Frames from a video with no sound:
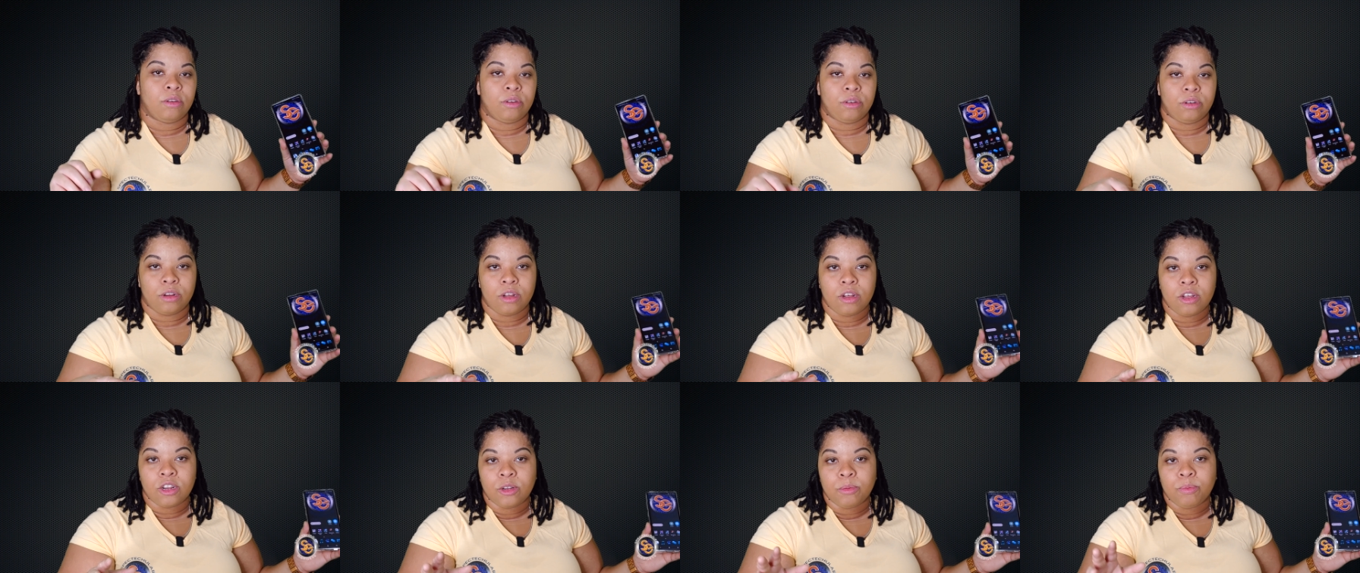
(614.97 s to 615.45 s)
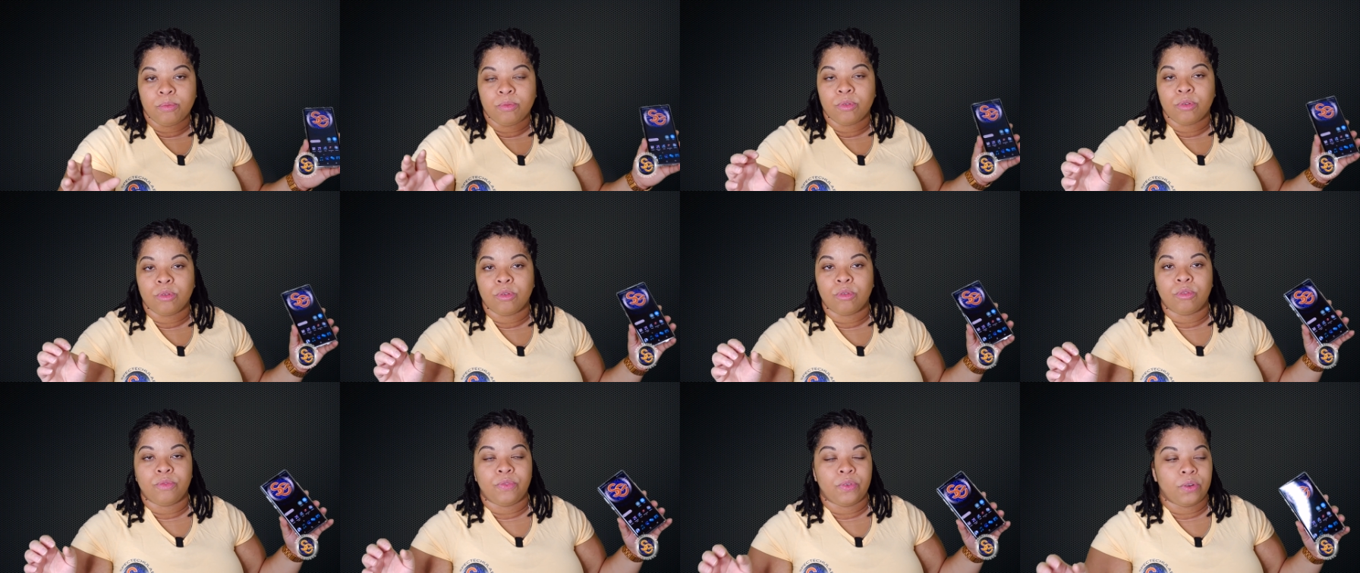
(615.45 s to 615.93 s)
or dust
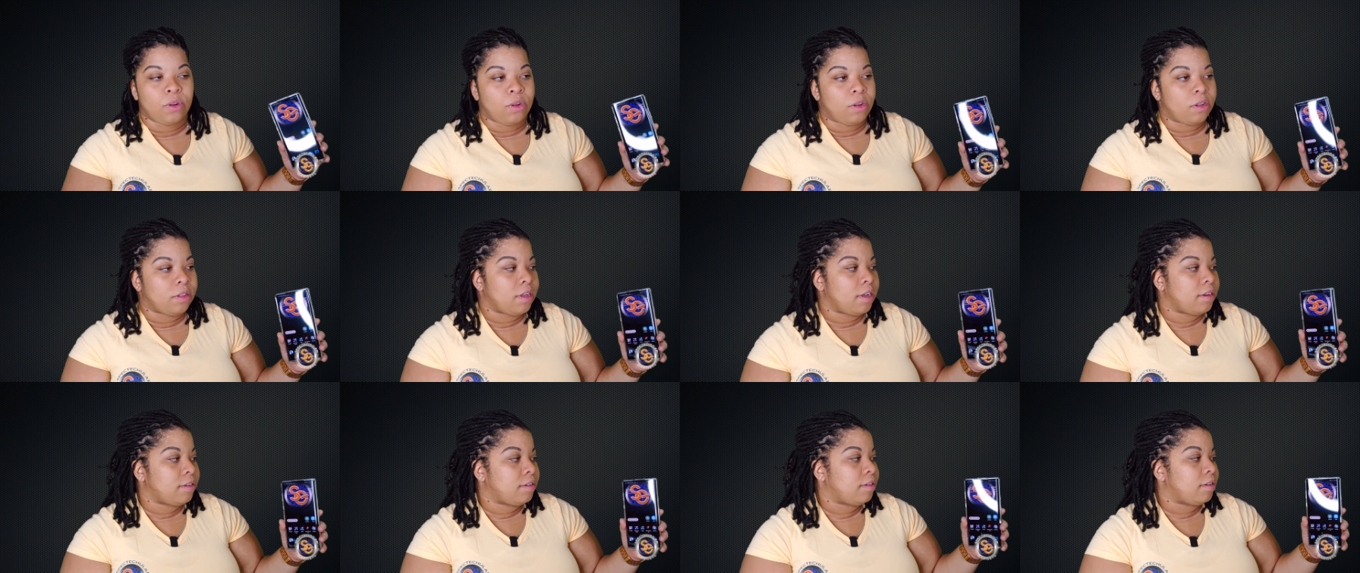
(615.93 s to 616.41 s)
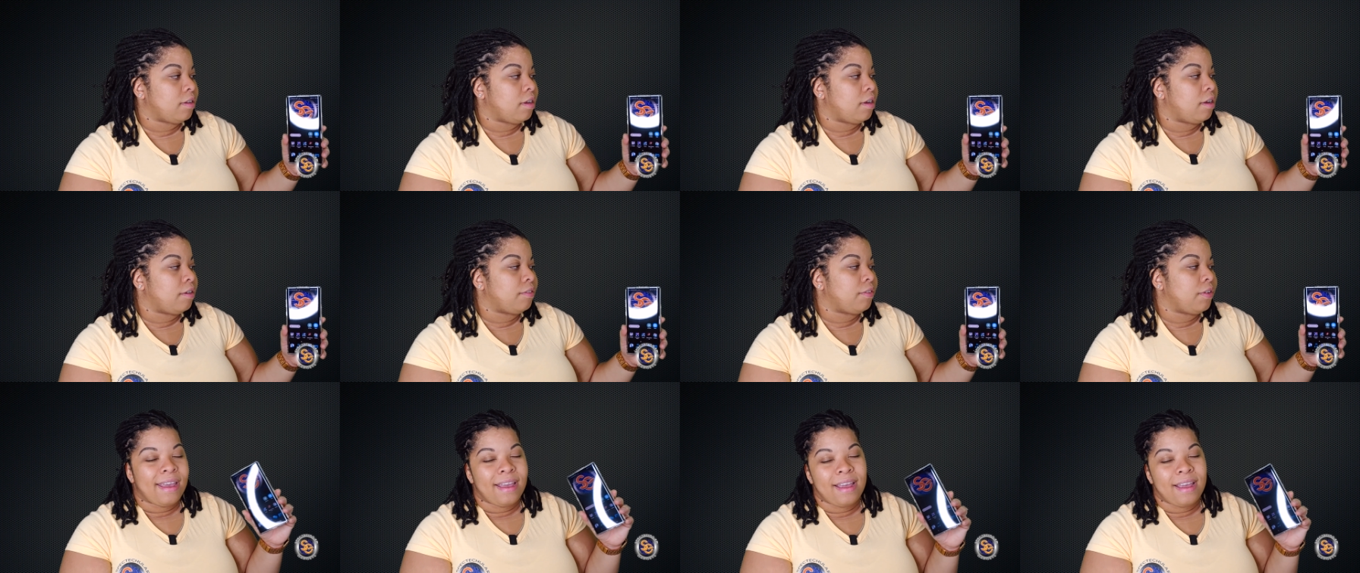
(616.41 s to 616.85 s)
proof, and all that stuff.